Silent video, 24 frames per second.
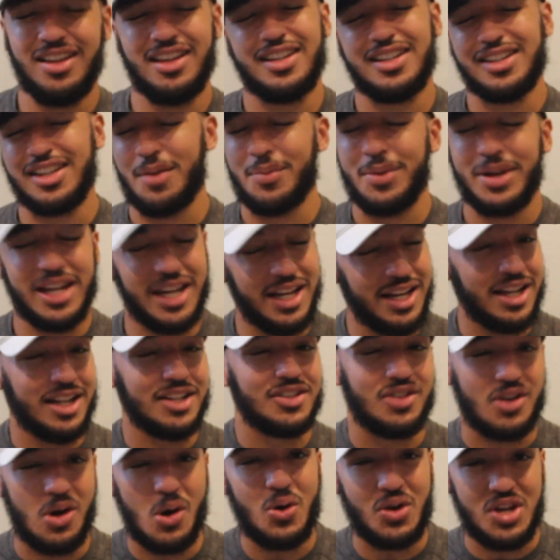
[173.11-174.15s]
Cause I mean, it
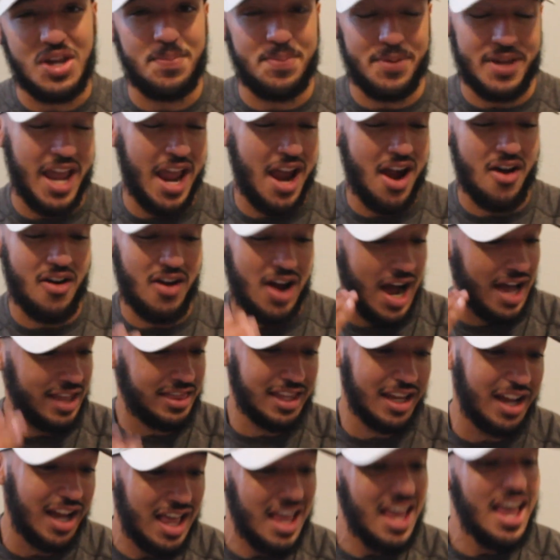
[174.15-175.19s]
is goalkeeping error.
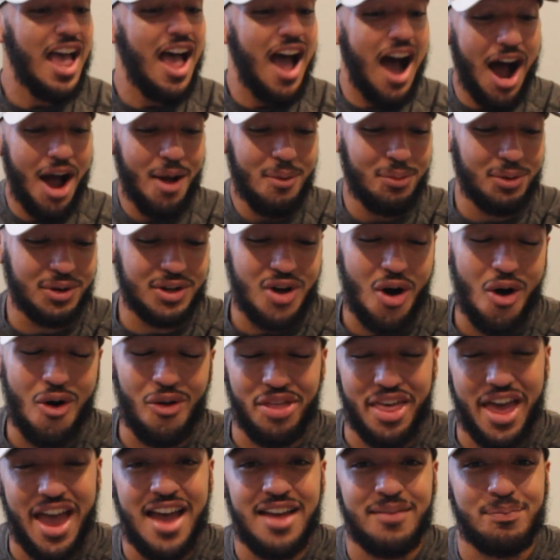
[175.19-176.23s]
I would call
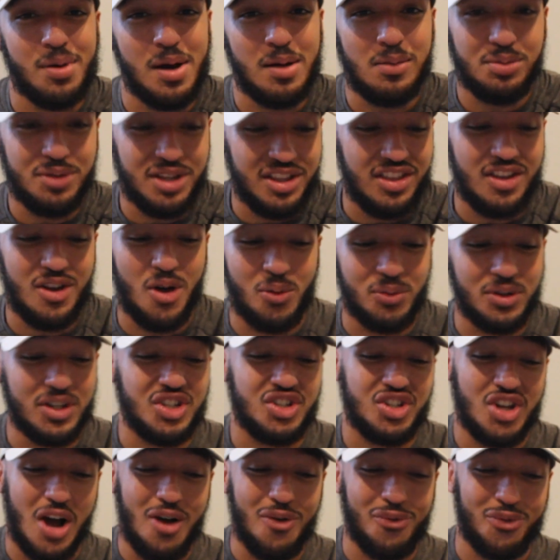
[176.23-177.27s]
that probably the only
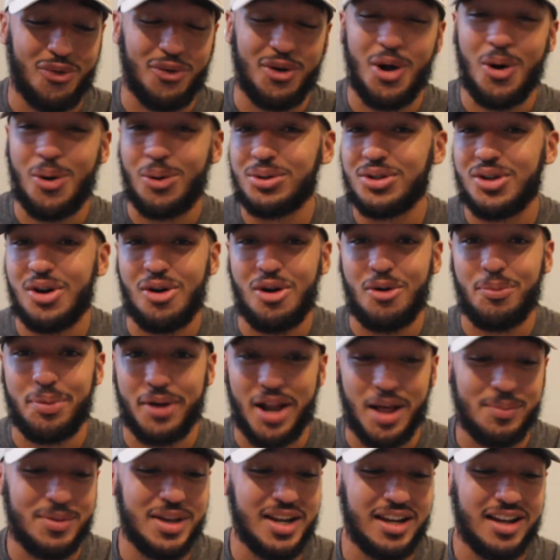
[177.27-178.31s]
shout for an own goal.
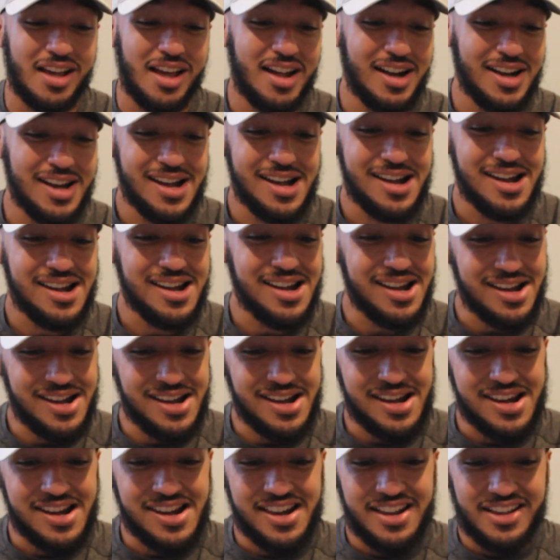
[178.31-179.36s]
But I mean,
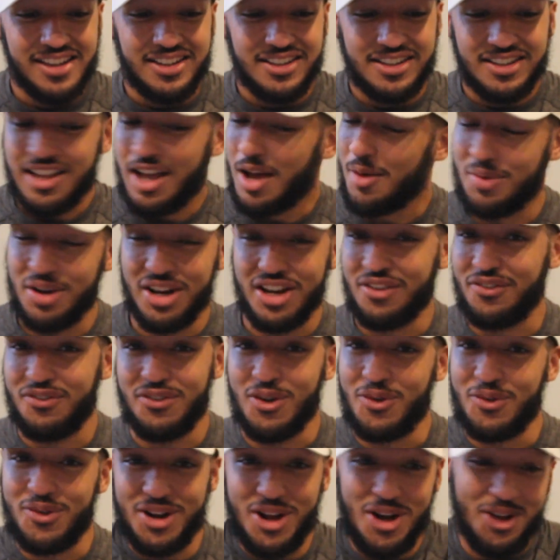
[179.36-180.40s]
if
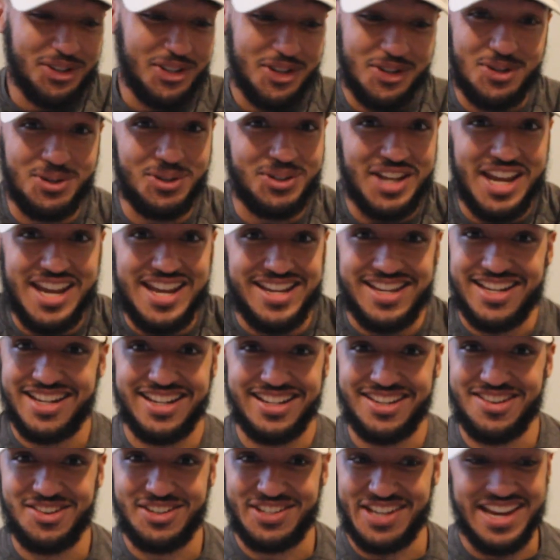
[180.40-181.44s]
you're Ronaldo, you take
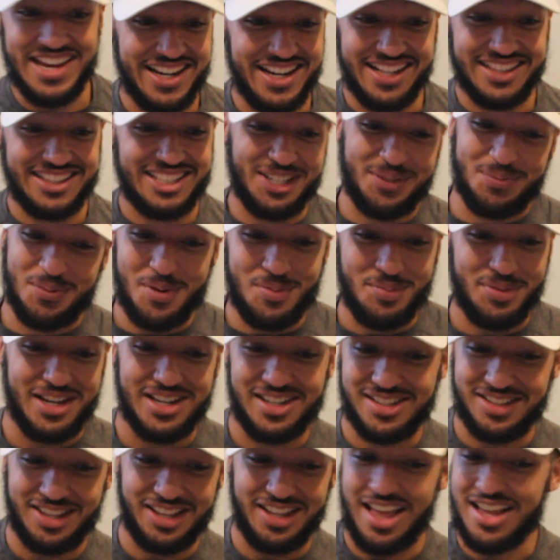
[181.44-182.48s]
it. You it at this point
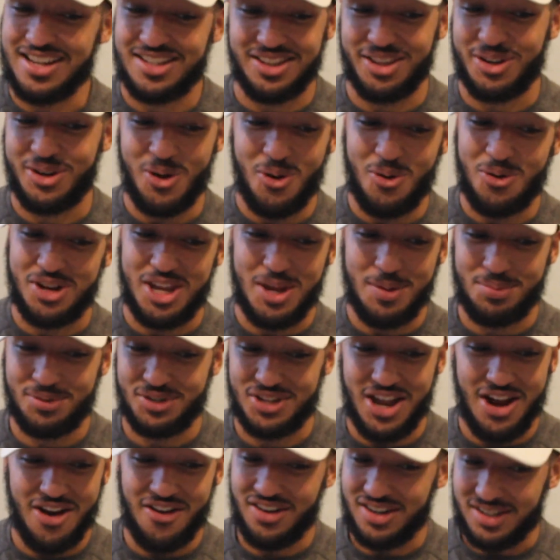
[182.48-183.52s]
because that's the
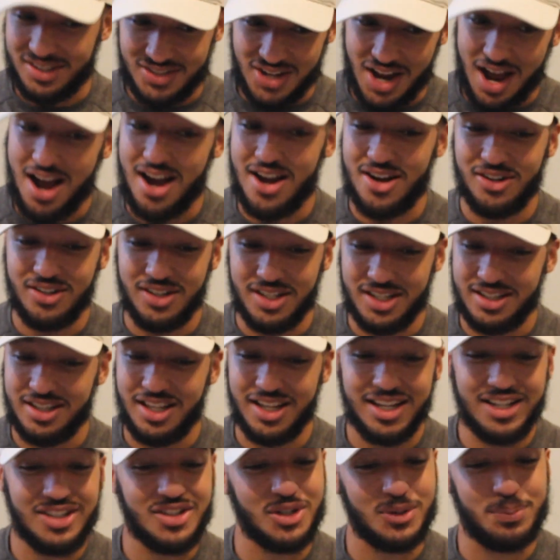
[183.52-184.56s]
goalkeeper's error entirely.
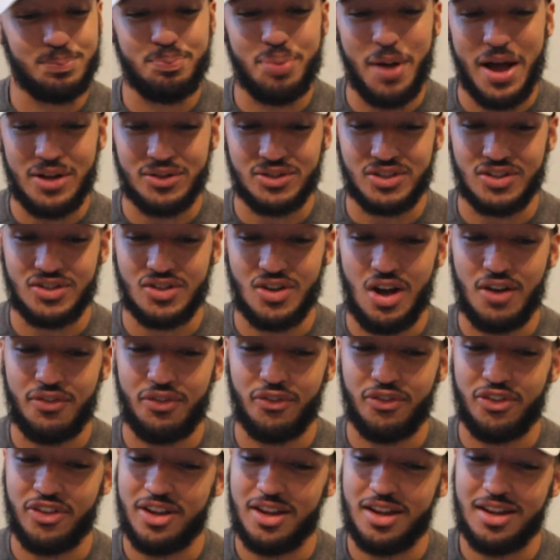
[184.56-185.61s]
Like it just bounces off
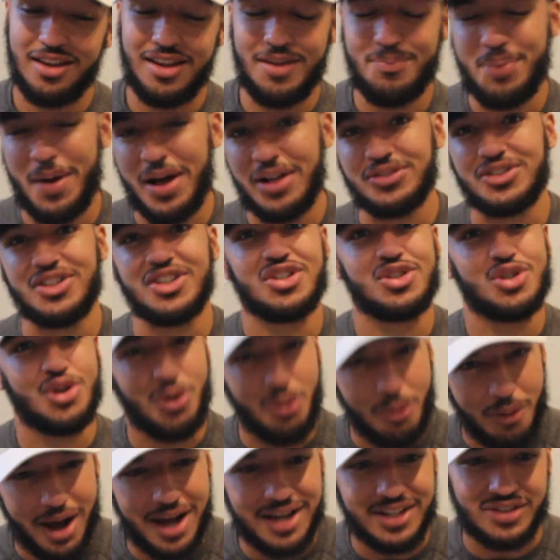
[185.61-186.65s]
of him. It bounces
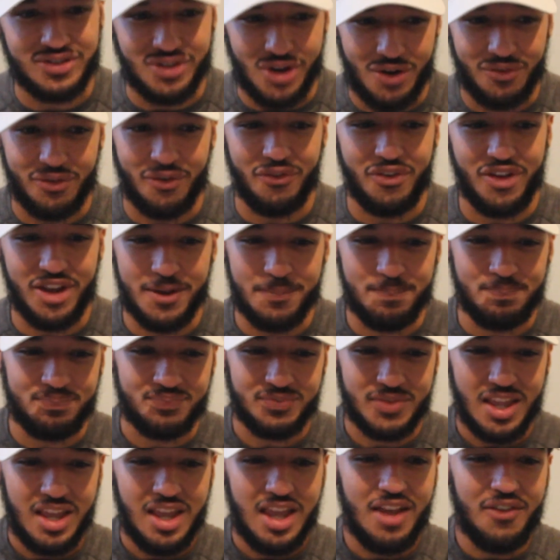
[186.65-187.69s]
twice off of him.
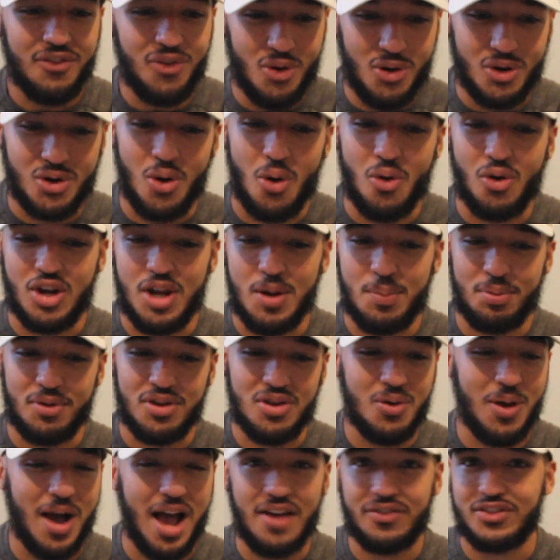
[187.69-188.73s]
If you're a goalkeeper,
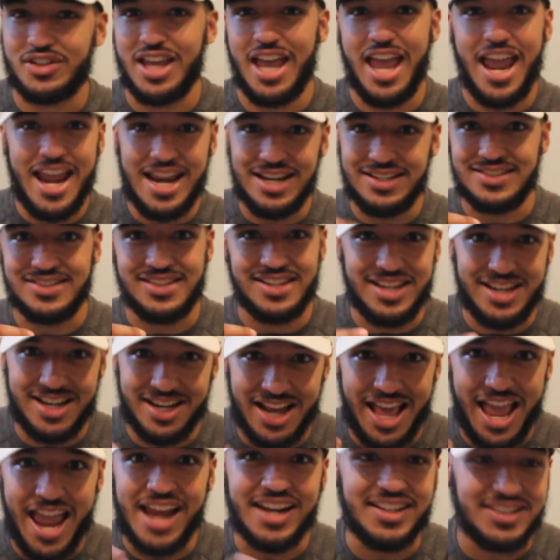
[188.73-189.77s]
you have to A, see
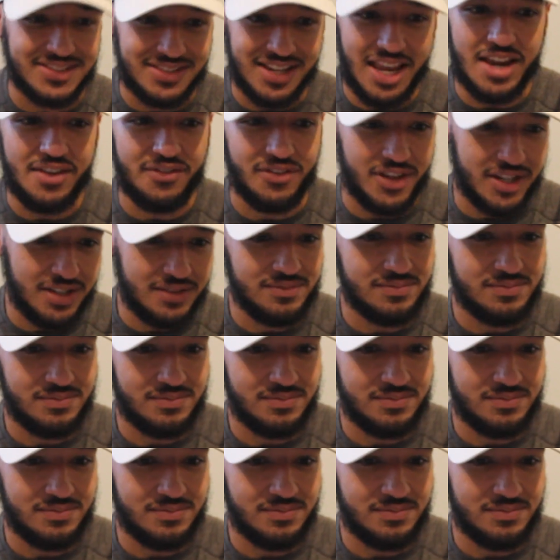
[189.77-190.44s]
it, A, save it.